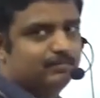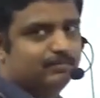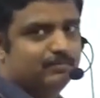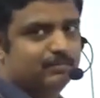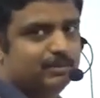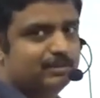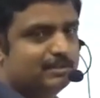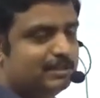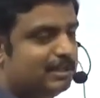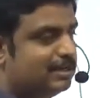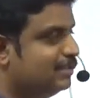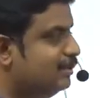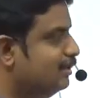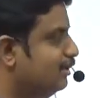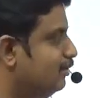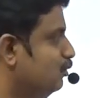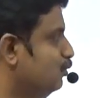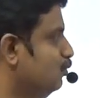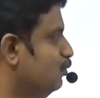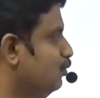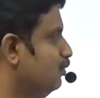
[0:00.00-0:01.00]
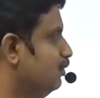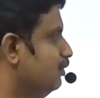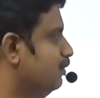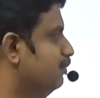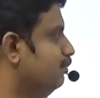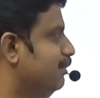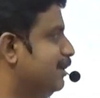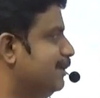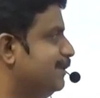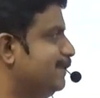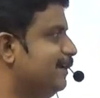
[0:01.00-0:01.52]
These are the two
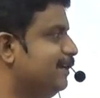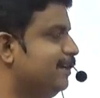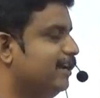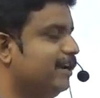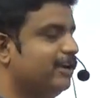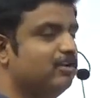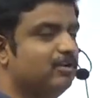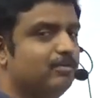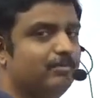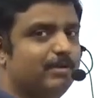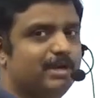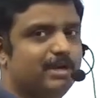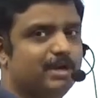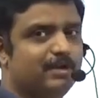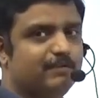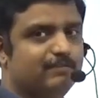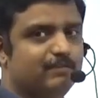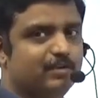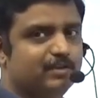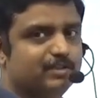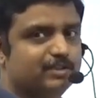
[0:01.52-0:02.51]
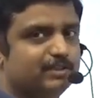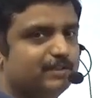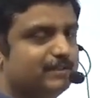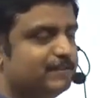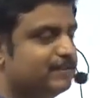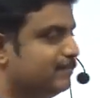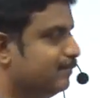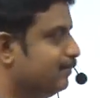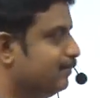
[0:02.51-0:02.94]
basic trigonometric functions.